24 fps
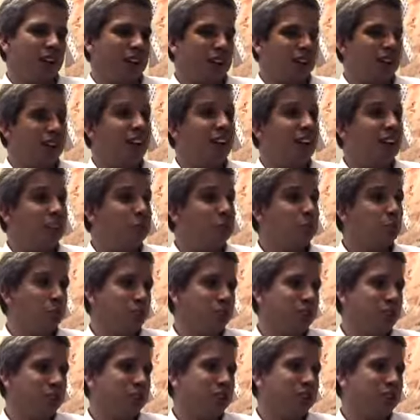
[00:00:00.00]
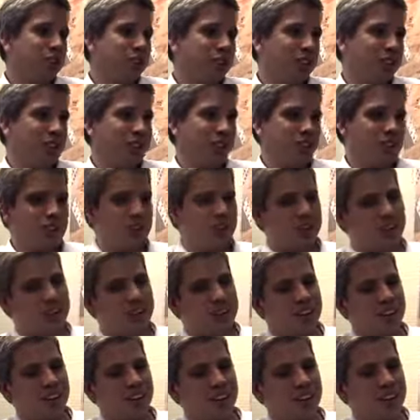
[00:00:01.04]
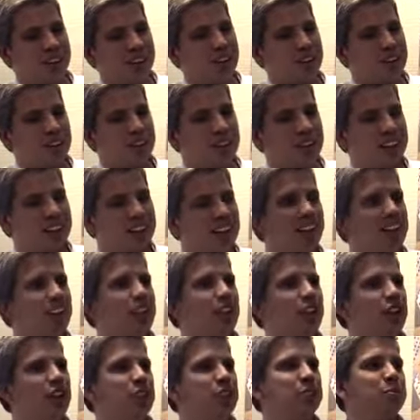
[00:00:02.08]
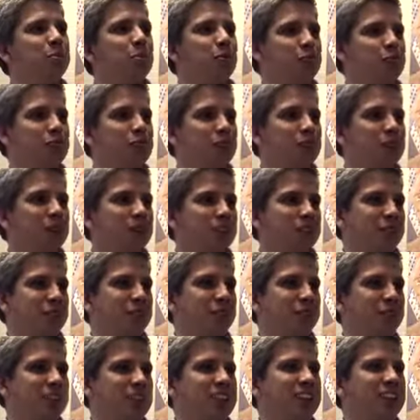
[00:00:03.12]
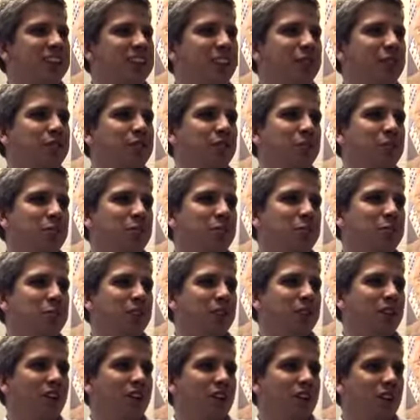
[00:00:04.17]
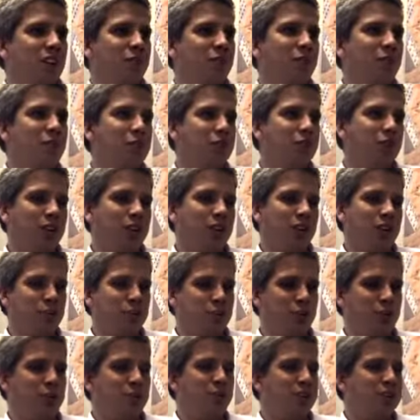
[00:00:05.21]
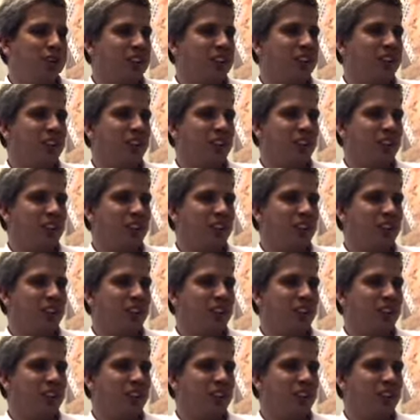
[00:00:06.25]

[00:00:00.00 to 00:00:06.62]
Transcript: It is more, just in closure, it is more expensive. Investors have to remember, If you invest in